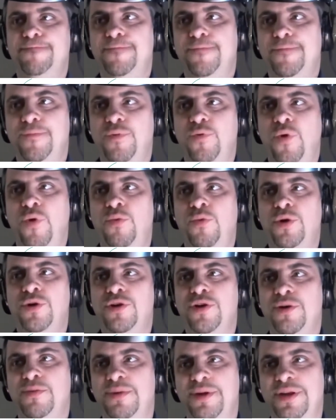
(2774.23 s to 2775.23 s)
What we're
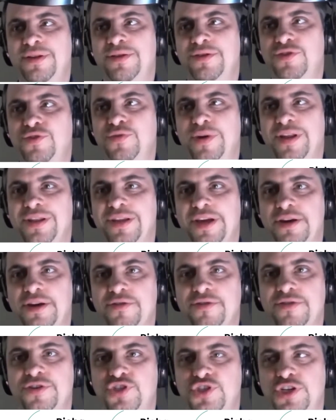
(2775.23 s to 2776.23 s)
going to be doing later
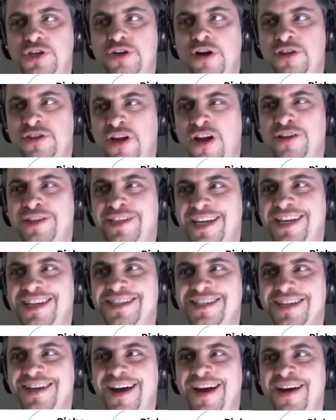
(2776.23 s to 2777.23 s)
this year, I'll tease
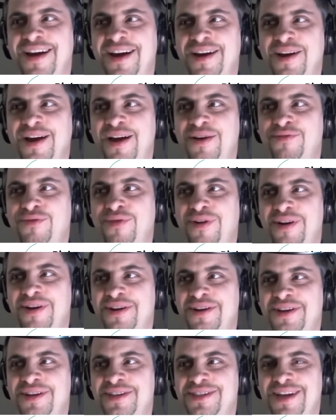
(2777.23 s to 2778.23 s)
it.
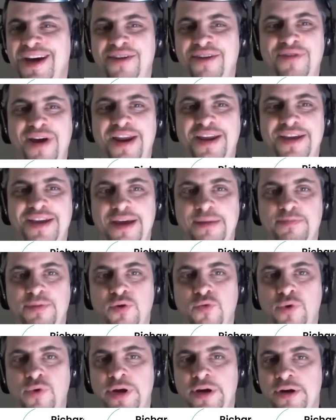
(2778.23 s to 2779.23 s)
It's not ready yet, but
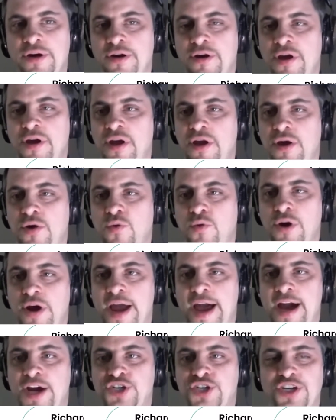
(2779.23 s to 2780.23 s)

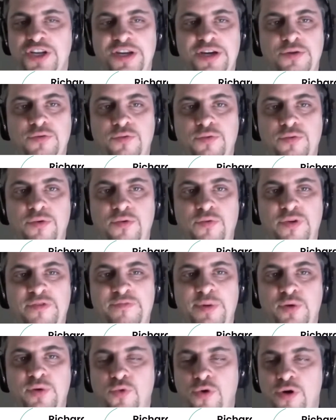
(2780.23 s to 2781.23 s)
we've
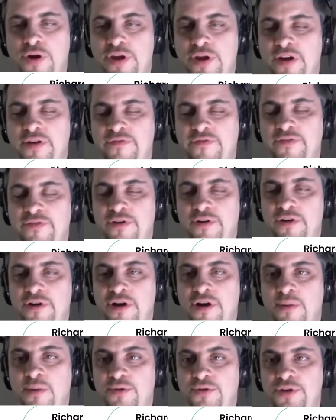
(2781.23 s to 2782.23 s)
been working for a
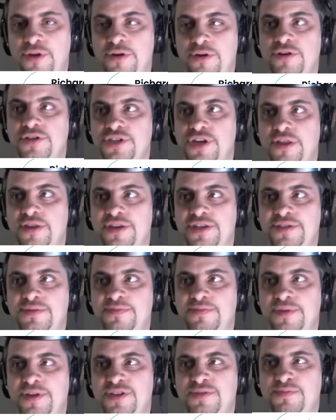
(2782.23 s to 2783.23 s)
couple of years on this
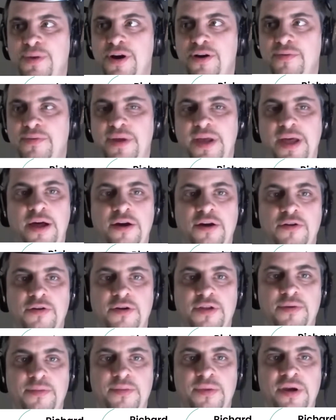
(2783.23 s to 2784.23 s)
part of the
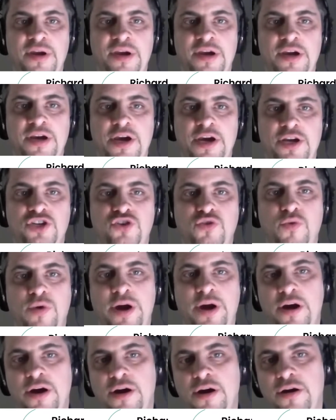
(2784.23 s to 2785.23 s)
algorithm, to
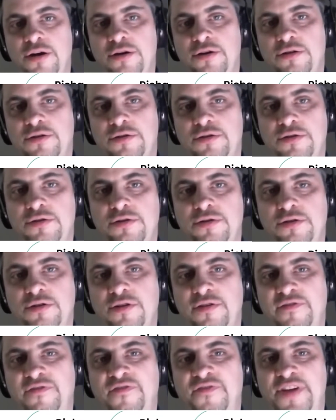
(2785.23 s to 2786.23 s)
where
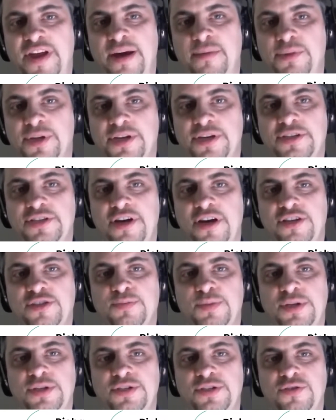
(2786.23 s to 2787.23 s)
families,
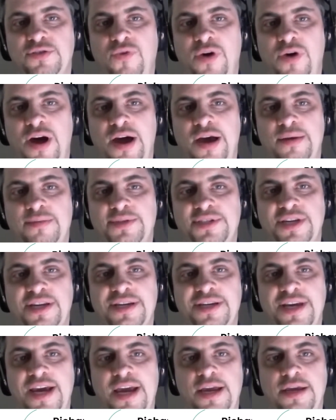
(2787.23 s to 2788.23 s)
husbands and wives, can
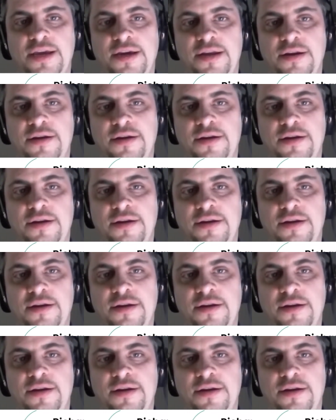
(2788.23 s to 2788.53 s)
take it